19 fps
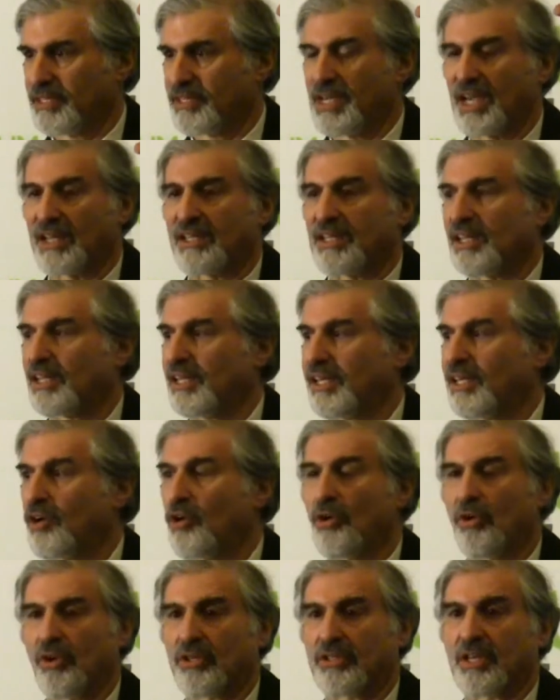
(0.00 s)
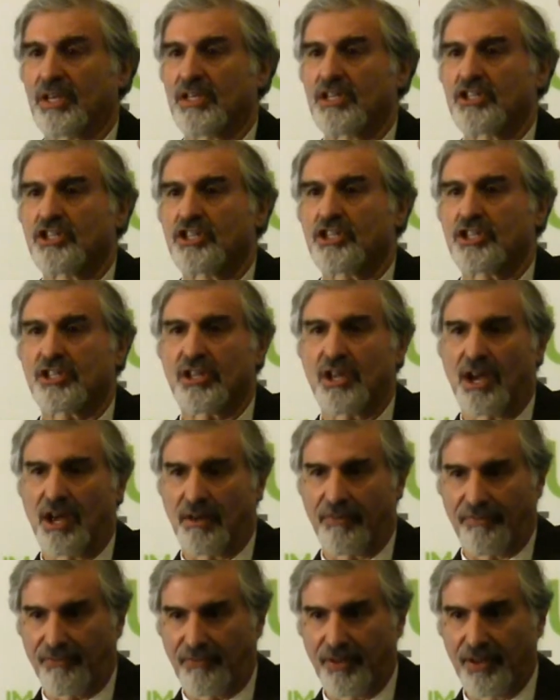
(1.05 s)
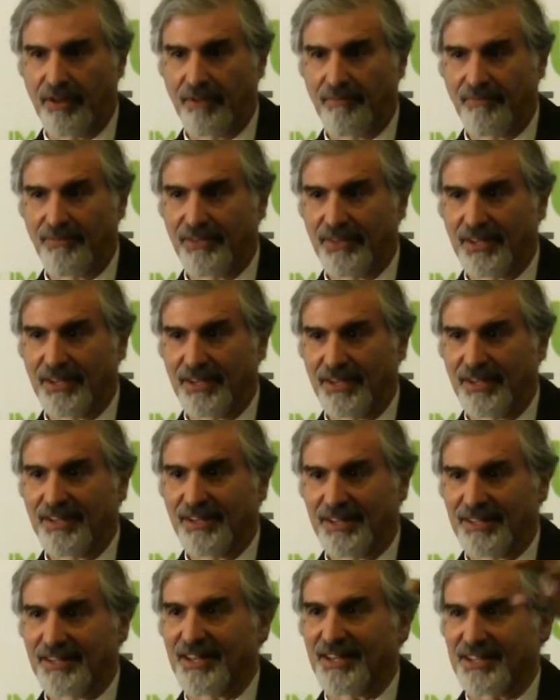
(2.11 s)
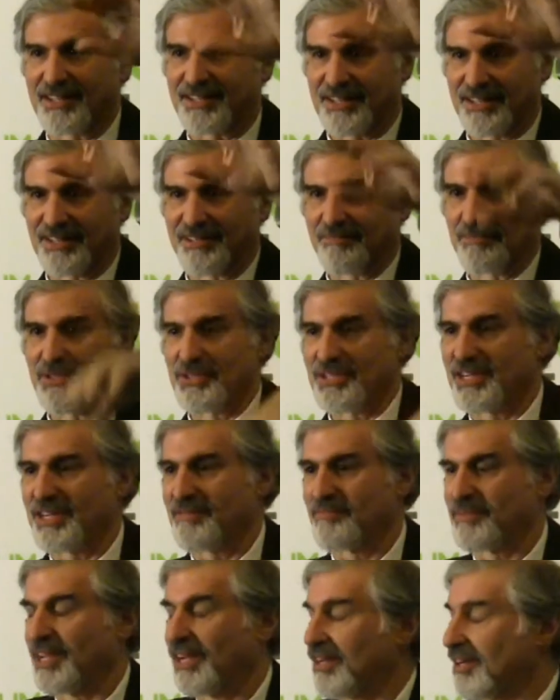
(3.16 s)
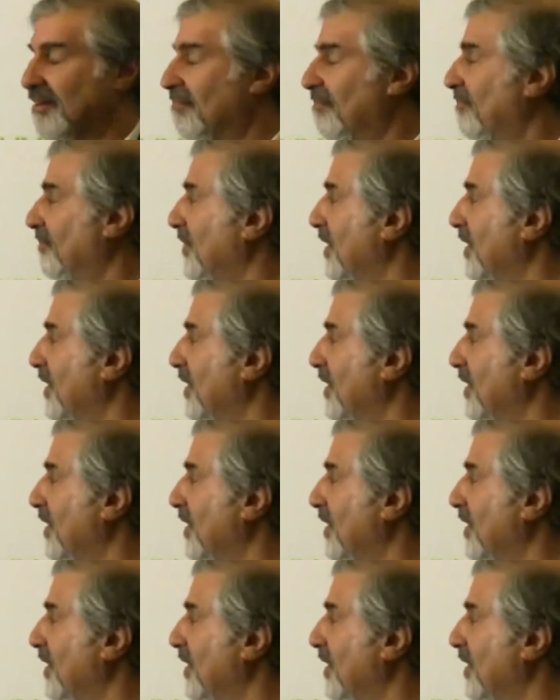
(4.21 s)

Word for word: technically called stuff. That's the museum term.